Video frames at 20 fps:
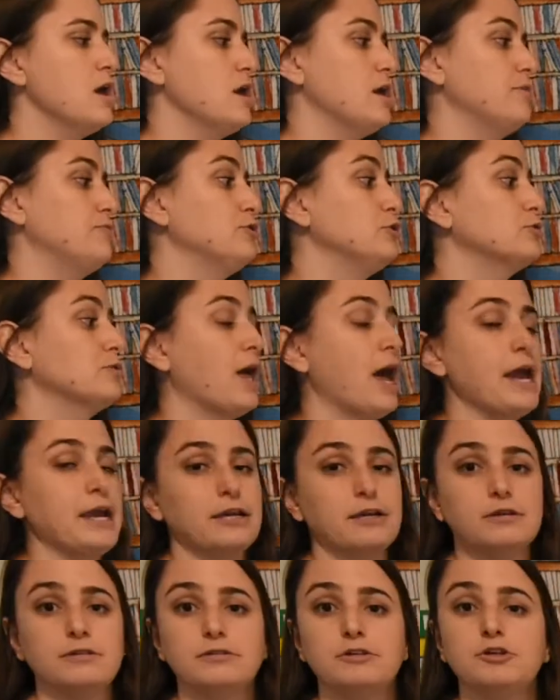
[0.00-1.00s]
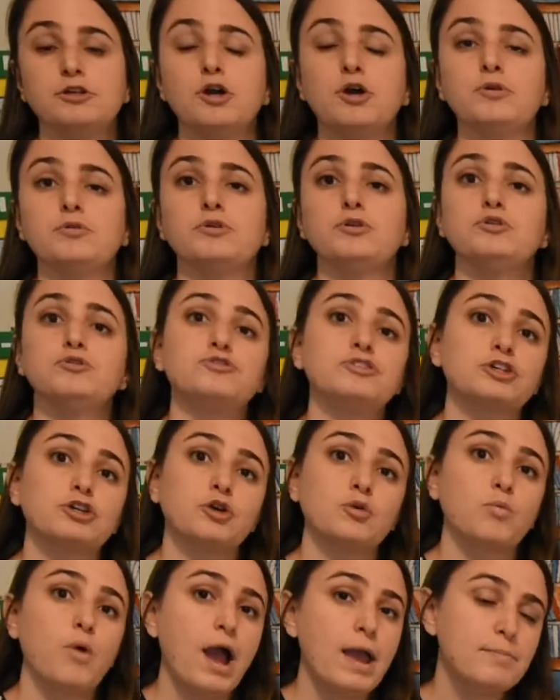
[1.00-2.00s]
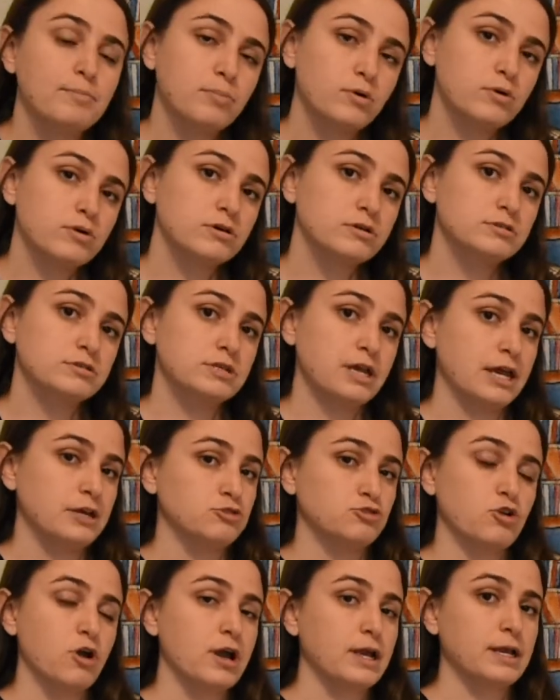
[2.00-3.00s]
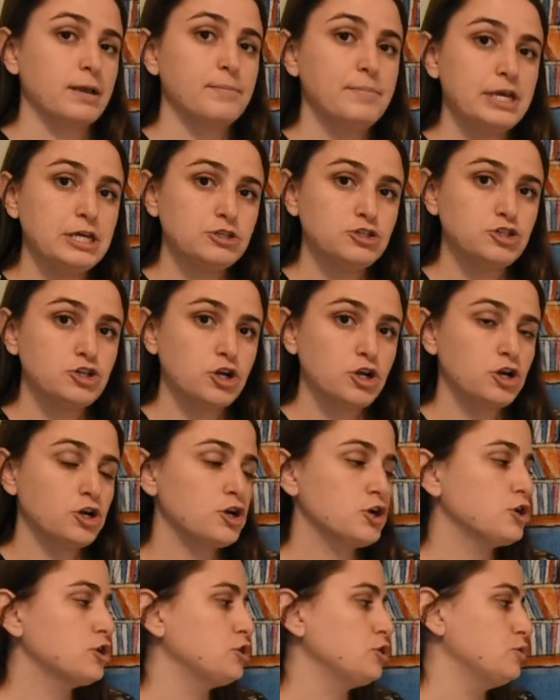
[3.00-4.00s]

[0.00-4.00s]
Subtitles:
If you like, using your whiteboards and drawing a picture,